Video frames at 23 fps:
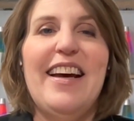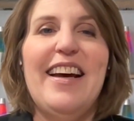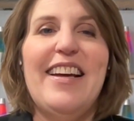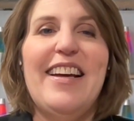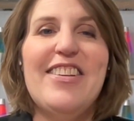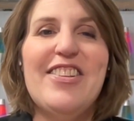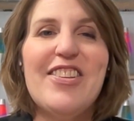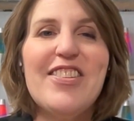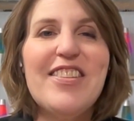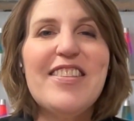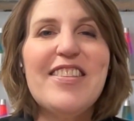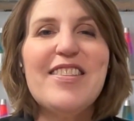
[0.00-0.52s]
And
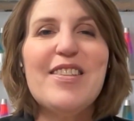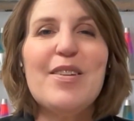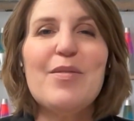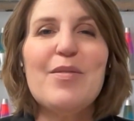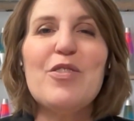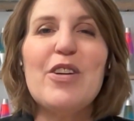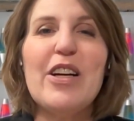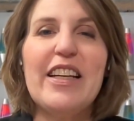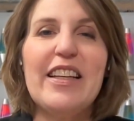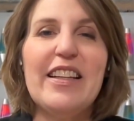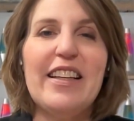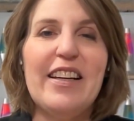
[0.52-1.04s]
just as some
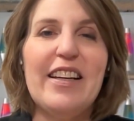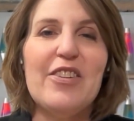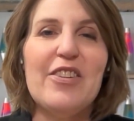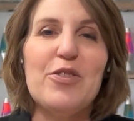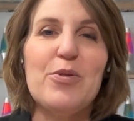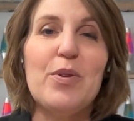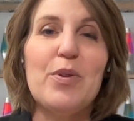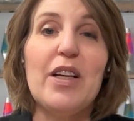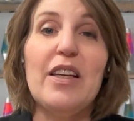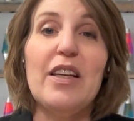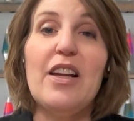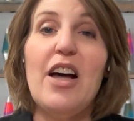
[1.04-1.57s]
regulators
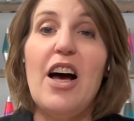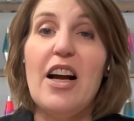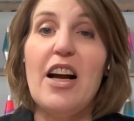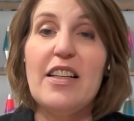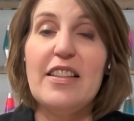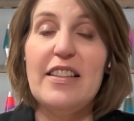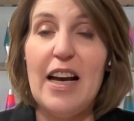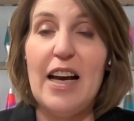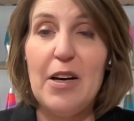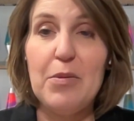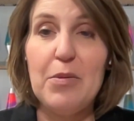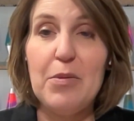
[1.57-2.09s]
want to lock
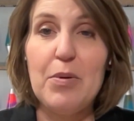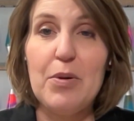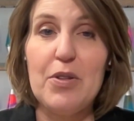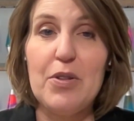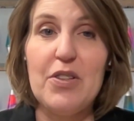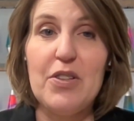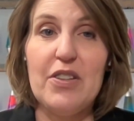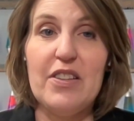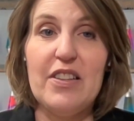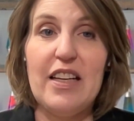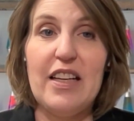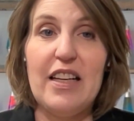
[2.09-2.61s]
down
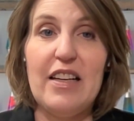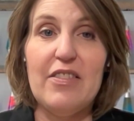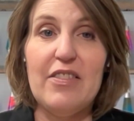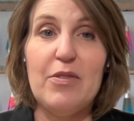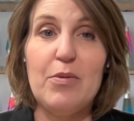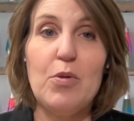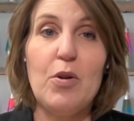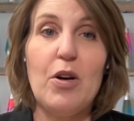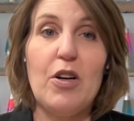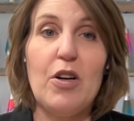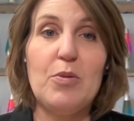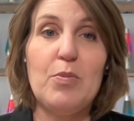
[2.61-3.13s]
personal data
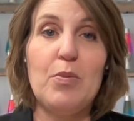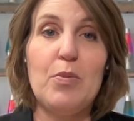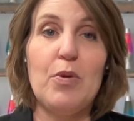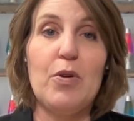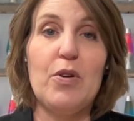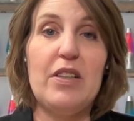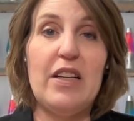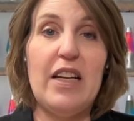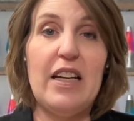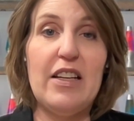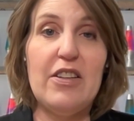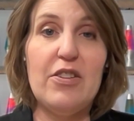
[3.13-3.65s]
from cross-border
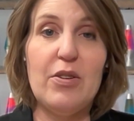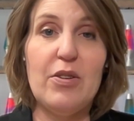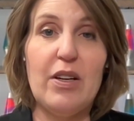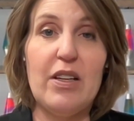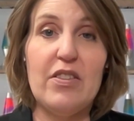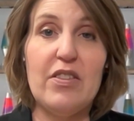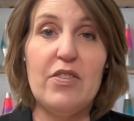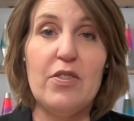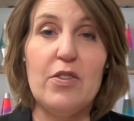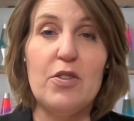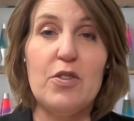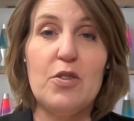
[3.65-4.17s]
data
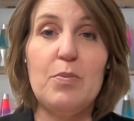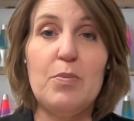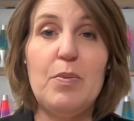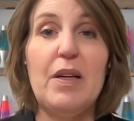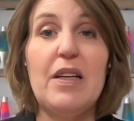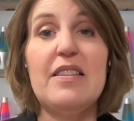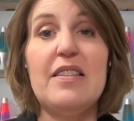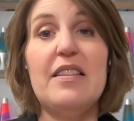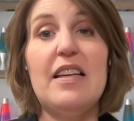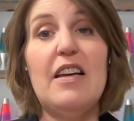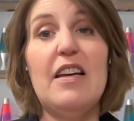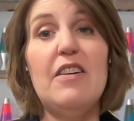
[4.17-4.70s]
transfers
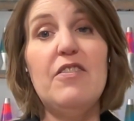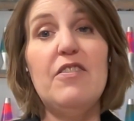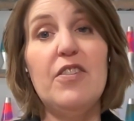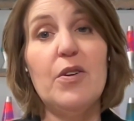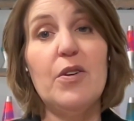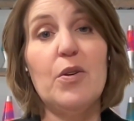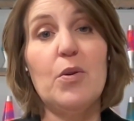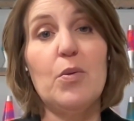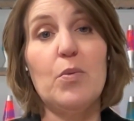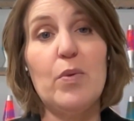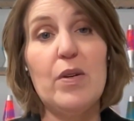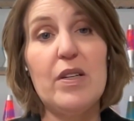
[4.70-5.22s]
because they
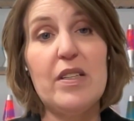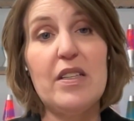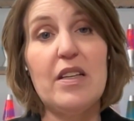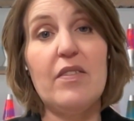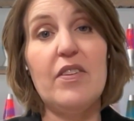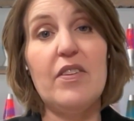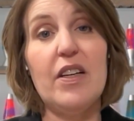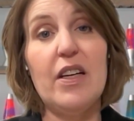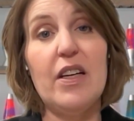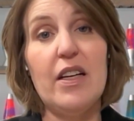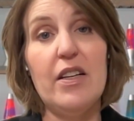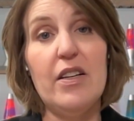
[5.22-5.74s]
fear the risk of
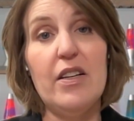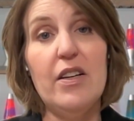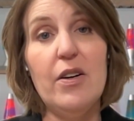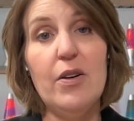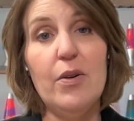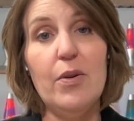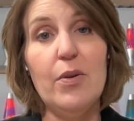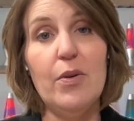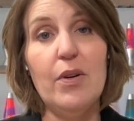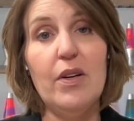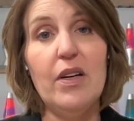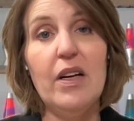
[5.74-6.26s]
the
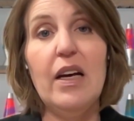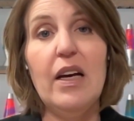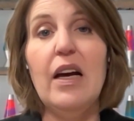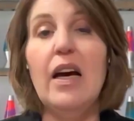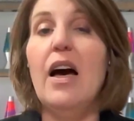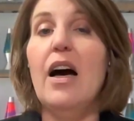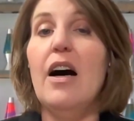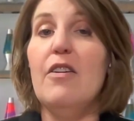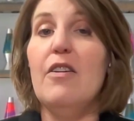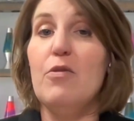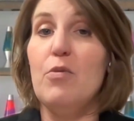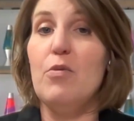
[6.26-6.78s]
unknown
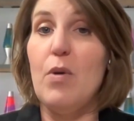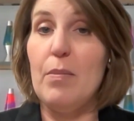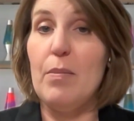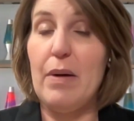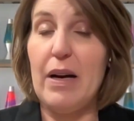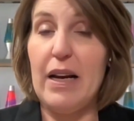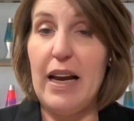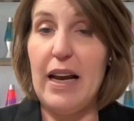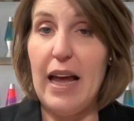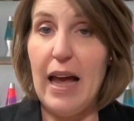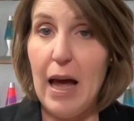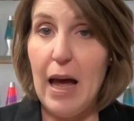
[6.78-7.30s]
of what
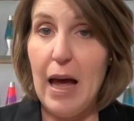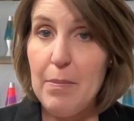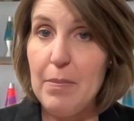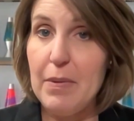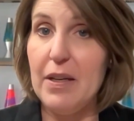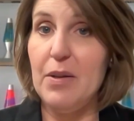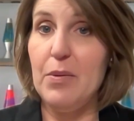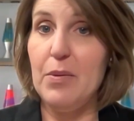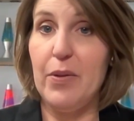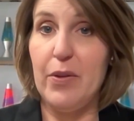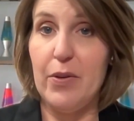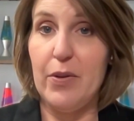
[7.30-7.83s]
might
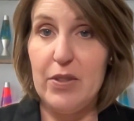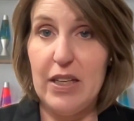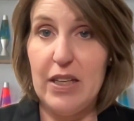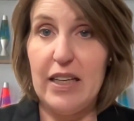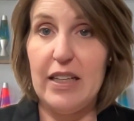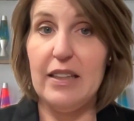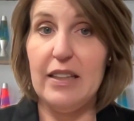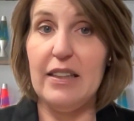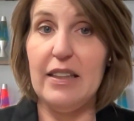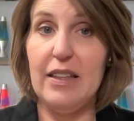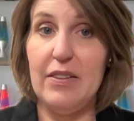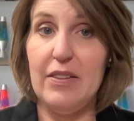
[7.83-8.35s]
happen when their
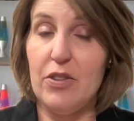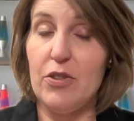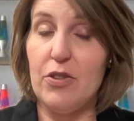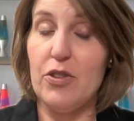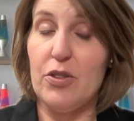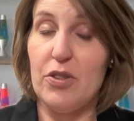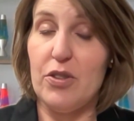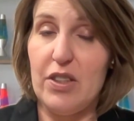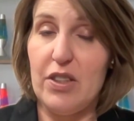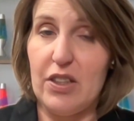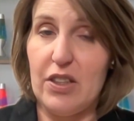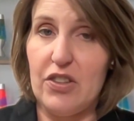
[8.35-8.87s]
data leaves their
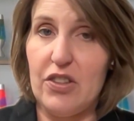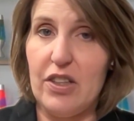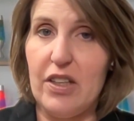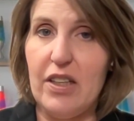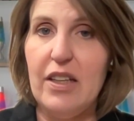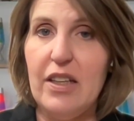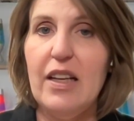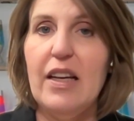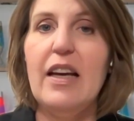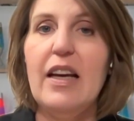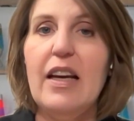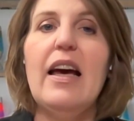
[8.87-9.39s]

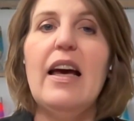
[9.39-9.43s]
jurisdiction,